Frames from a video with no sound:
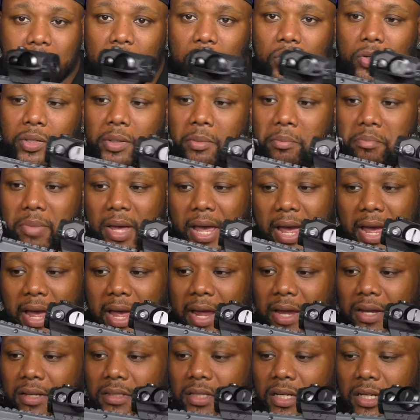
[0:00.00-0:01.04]
Throw in a
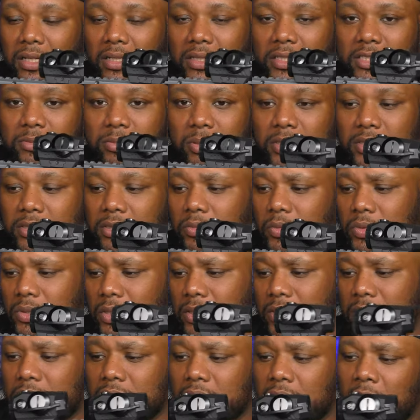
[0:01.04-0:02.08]
bag, especially with
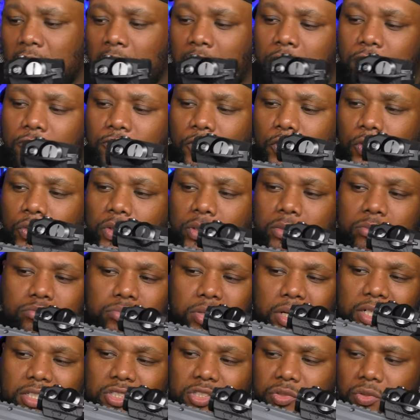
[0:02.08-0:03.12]
this folding
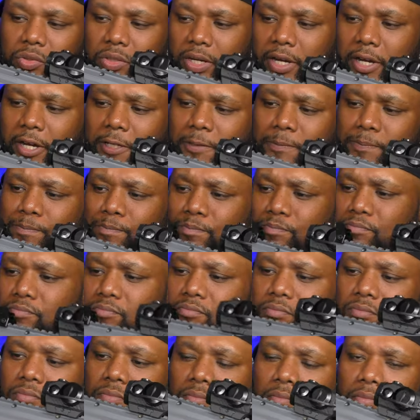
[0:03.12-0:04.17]
brace on there.
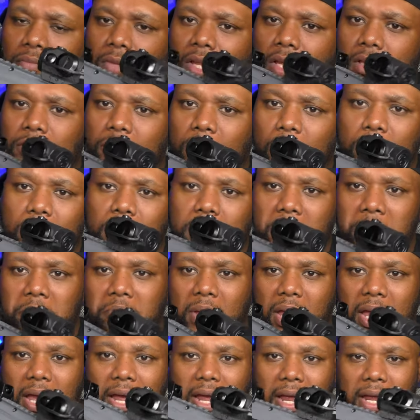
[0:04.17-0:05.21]
Throw it in a
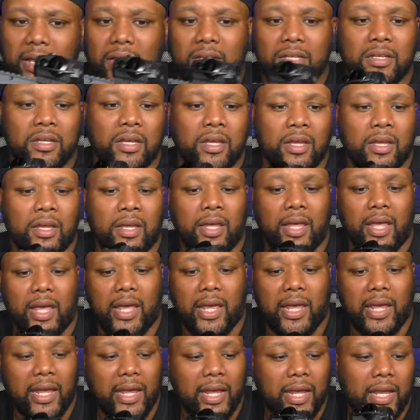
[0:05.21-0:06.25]
bag,
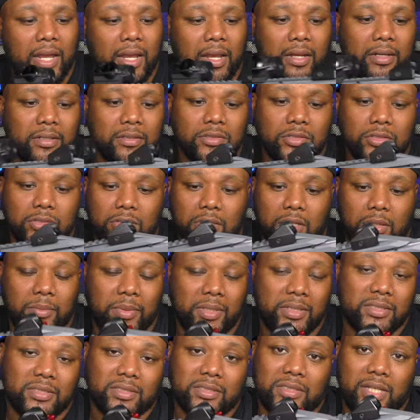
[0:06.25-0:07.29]
and you know what I
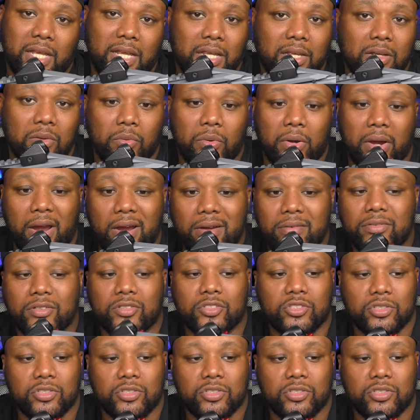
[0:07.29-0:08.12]
mean, just take it wherever.